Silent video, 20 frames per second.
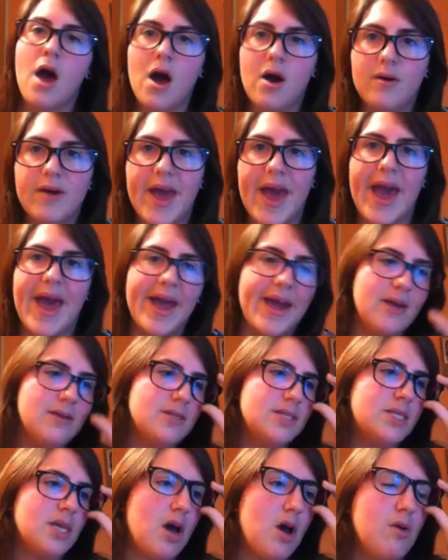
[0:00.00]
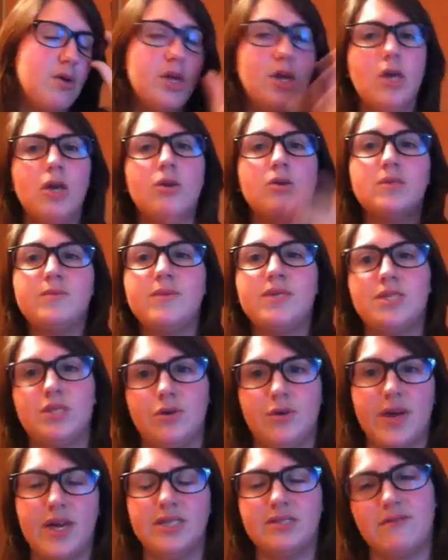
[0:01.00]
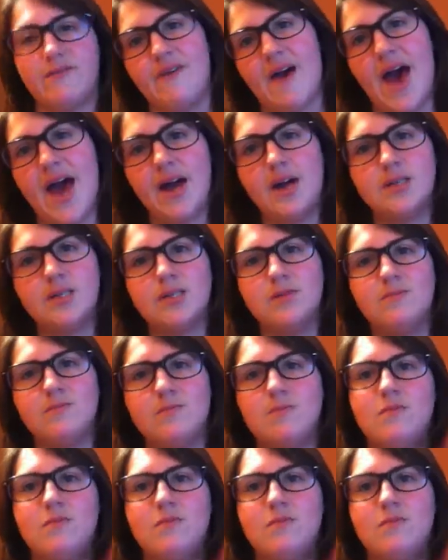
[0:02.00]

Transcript: okay, so you use Mizuki's effect.